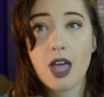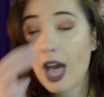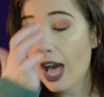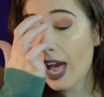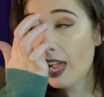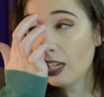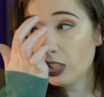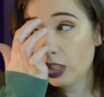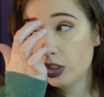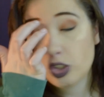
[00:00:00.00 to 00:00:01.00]
I
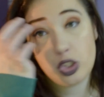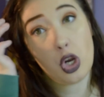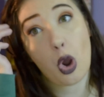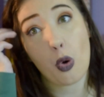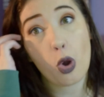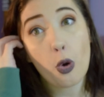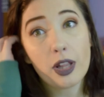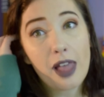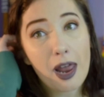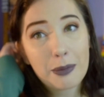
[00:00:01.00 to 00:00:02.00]
actually don't own a
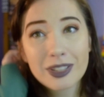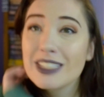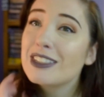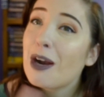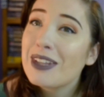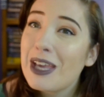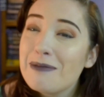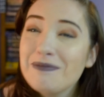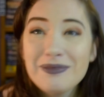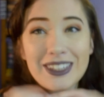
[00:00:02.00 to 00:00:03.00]
lot of books that start with M.
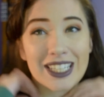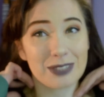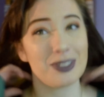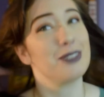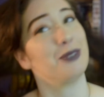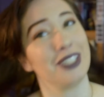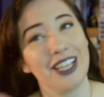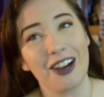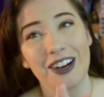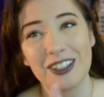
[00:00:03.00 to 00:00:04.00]
This was really
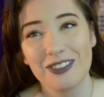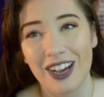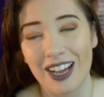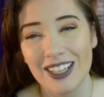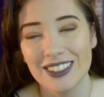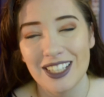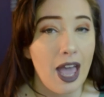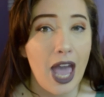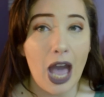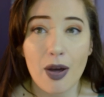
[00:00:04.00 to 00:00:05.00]
hard to find.
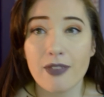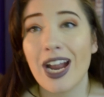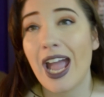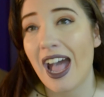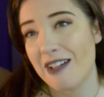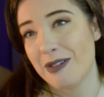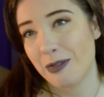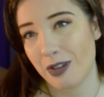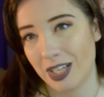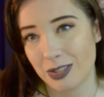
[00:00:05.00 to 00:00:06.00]
However, I have been
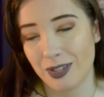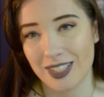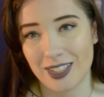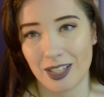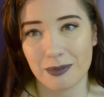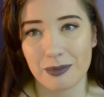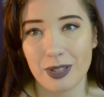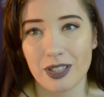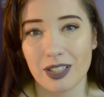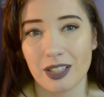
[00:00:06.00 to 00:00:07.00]
wanting to read a certain
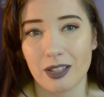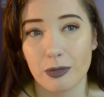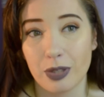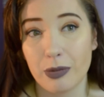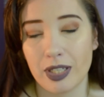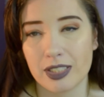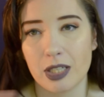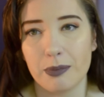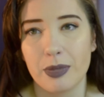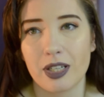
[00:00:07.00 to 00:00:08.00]
book, reread a
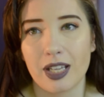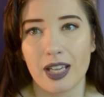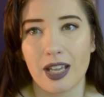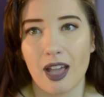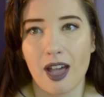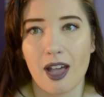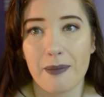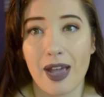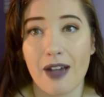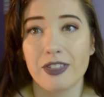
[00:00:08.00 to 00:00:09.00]
certain book
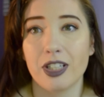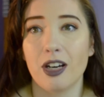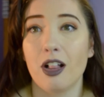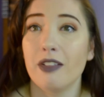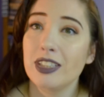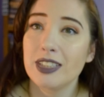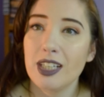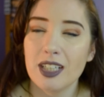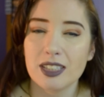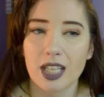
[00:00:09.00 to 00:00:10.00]
after all of these
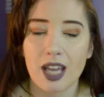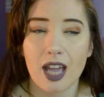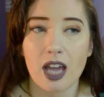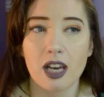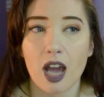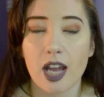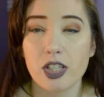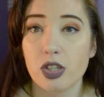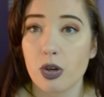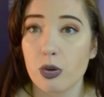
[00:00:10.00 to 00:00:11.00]
years, and I
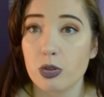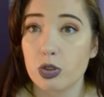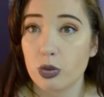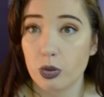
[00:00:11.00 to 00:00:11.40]
chose to do